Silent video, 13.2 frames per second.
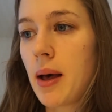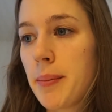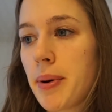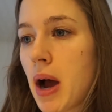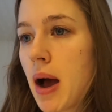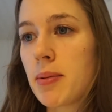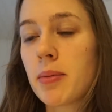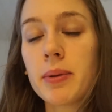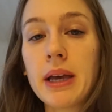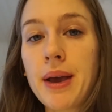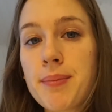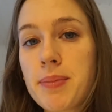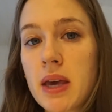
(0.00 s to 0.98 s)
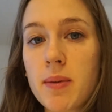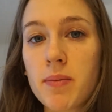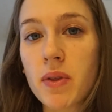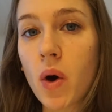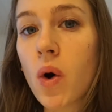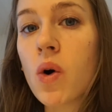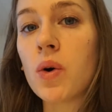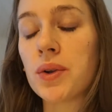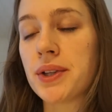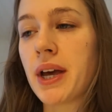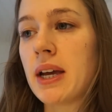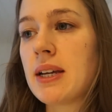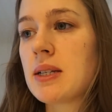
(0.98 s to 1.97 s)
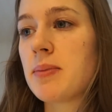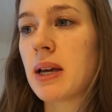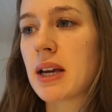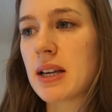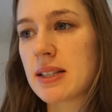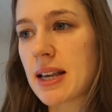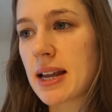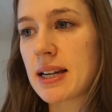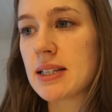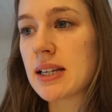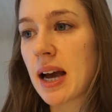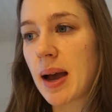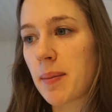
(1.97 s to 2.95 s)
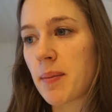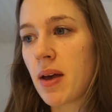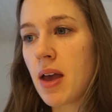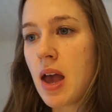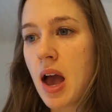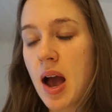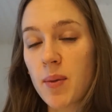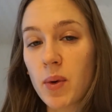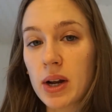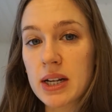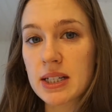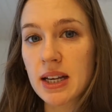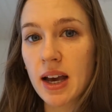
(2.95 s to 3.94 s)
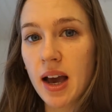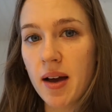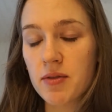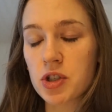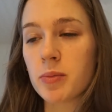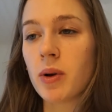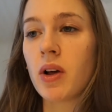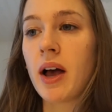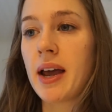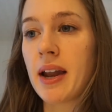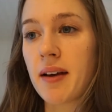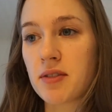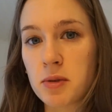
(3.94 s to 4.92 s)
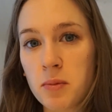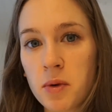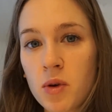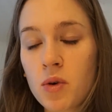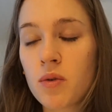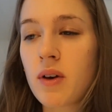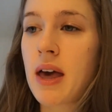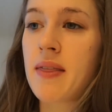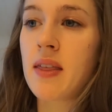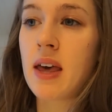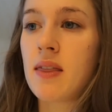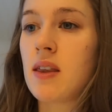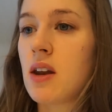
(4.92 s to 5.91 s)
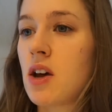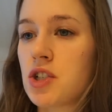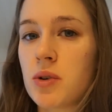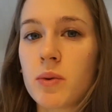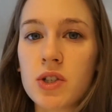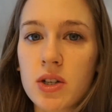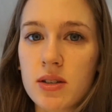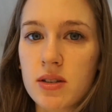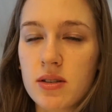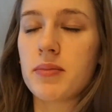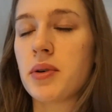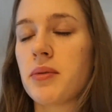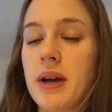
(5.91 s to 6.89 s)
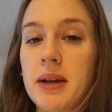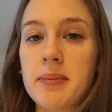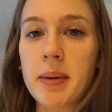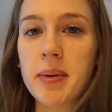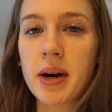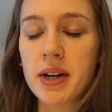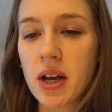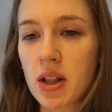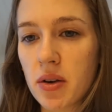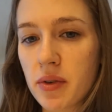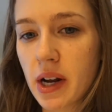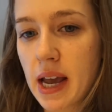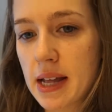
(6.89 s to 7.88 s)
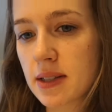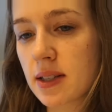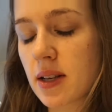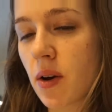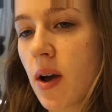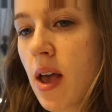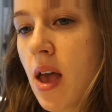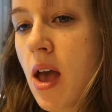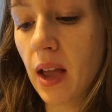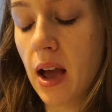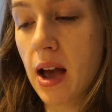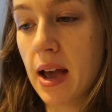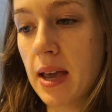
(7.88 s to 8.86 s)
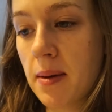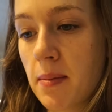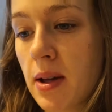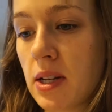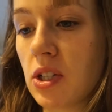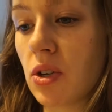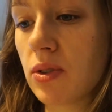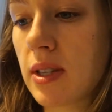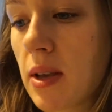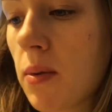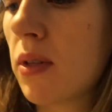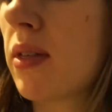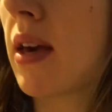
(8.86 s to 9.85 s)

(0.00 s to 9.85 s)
probably a peep the whole night because anytime I wanted to get comfortable, I'd have to move, and then the nausea would just parade my body all over again. So I am dosing with